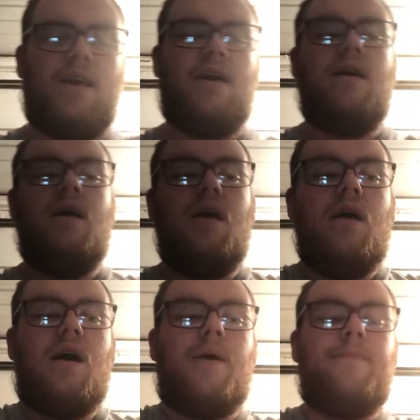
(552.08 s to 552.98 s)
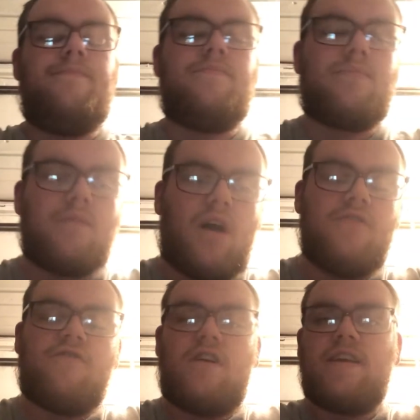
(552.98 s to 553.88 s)
here.
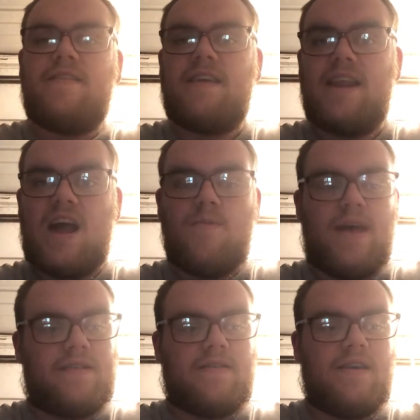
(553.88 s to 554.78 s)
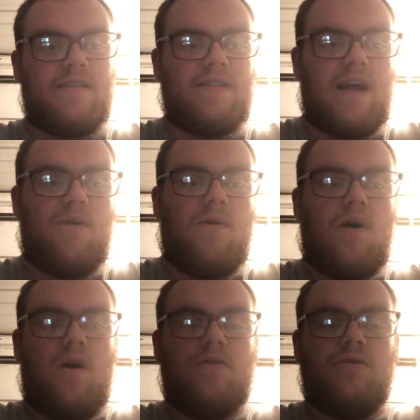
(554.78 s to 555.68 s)
Andrade Cien Almas is now
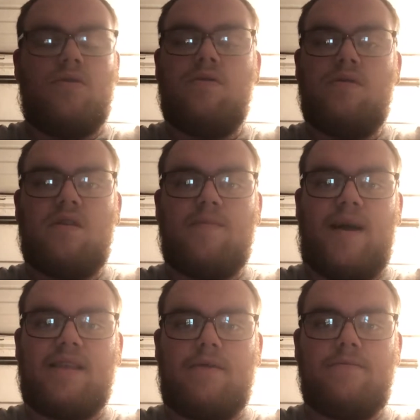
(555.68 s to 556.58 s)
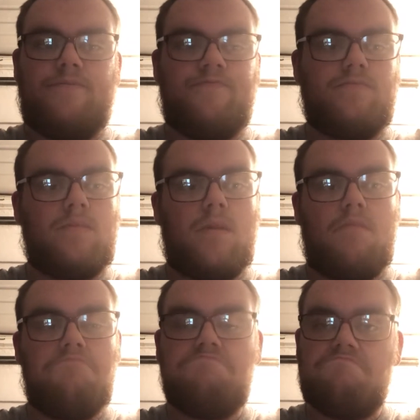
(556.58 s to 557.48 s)
on SmackDown.
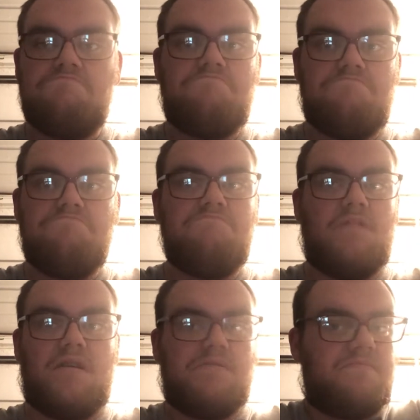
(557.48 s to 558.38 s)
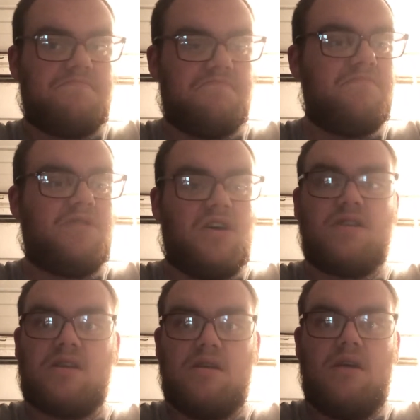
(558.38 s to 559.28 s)
Like,
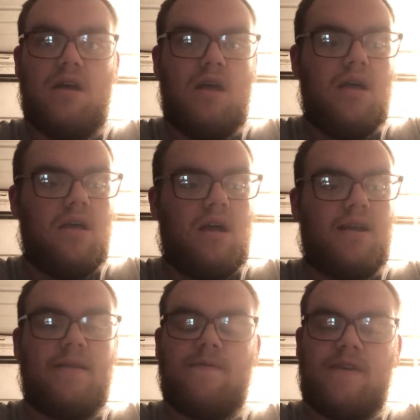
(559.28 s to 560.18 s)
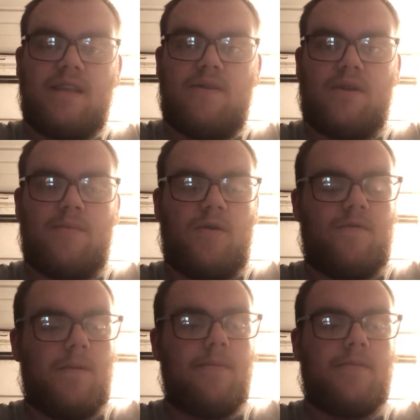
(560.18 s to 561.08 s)
good. I didn't think they were going to move
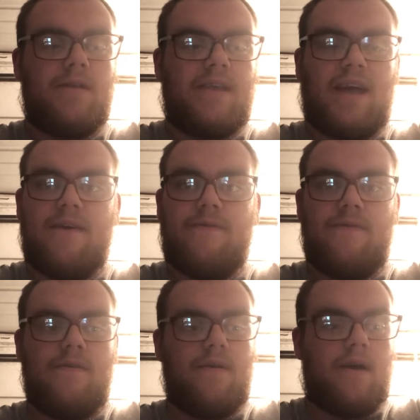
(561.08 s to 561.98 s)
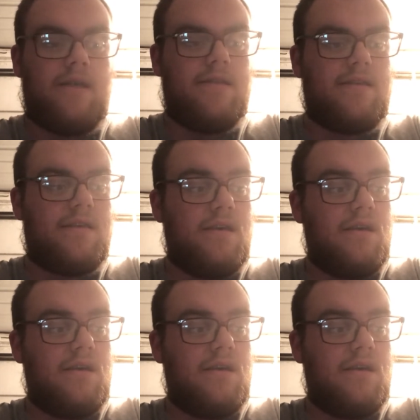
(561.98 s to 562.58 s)
him up, but they have, and